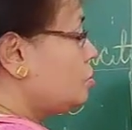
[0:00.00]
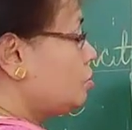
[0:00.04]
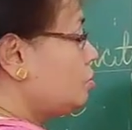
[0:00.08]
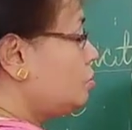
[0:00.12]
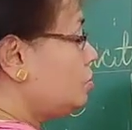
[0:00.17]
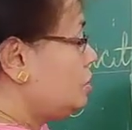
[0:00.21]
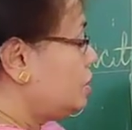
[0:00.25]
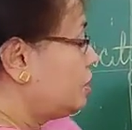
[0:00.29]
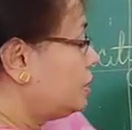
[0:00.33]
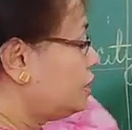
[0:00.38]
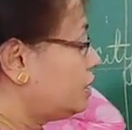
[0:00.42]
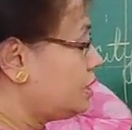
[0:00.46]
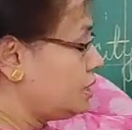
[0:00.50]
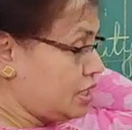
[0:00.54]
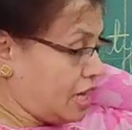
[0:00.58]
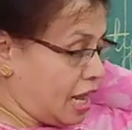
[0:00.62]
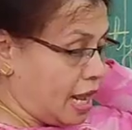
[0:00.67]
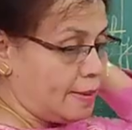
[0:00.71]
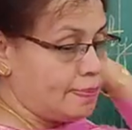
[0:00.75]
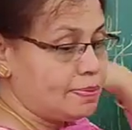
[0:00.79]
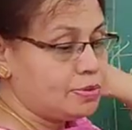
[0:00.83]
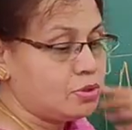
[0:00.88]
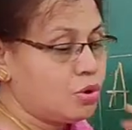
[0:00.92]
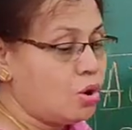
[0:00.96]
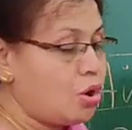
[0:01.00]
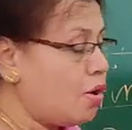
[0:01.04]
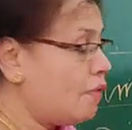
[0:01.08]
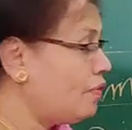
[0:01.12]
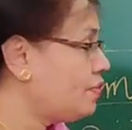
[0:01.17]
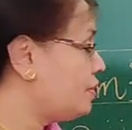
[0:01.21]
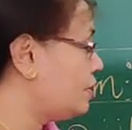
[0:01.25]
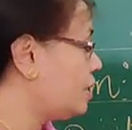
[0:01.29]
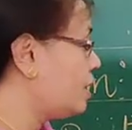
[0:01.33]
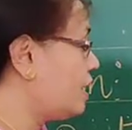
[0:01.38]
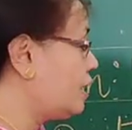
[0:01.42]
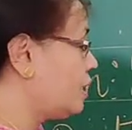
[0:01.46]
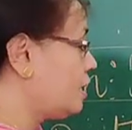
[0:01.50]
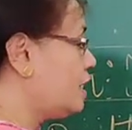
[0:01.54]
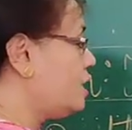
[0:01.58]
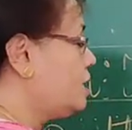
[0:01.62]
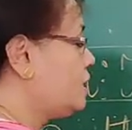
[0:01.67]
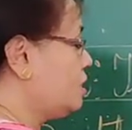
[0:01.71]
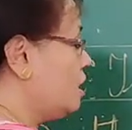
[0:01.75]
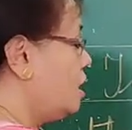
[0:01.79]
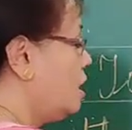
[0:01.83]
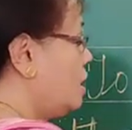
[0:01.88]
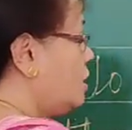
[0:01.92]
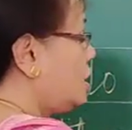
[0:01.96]
to the types of
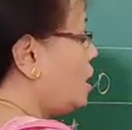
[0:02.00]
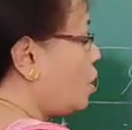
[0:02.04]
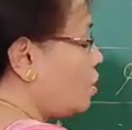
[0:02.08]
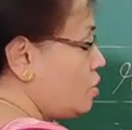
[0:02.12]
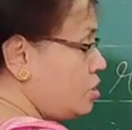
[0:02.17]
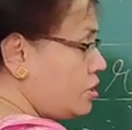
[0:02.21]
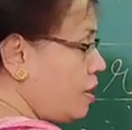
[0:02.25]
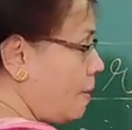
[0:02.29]
circuit. Now